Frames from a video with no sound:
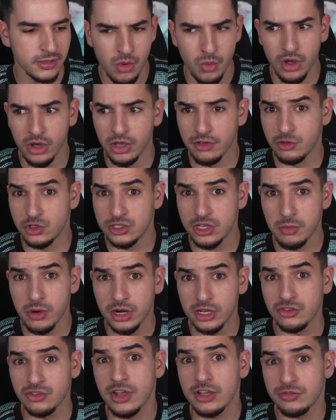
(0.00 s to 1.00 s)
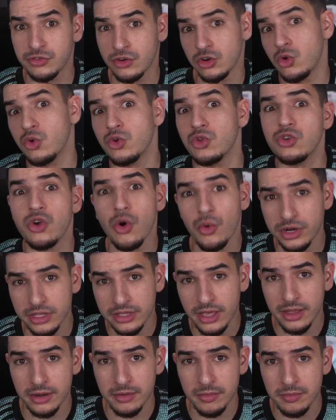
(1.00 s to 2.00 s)
well, if you sell Marcus Rashford, who do you go and
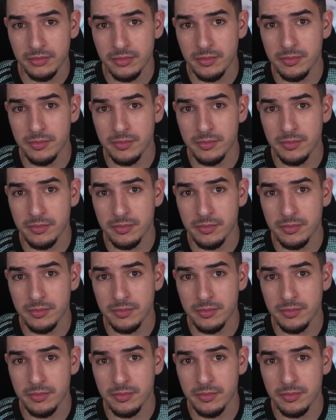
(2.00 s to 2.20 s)
get?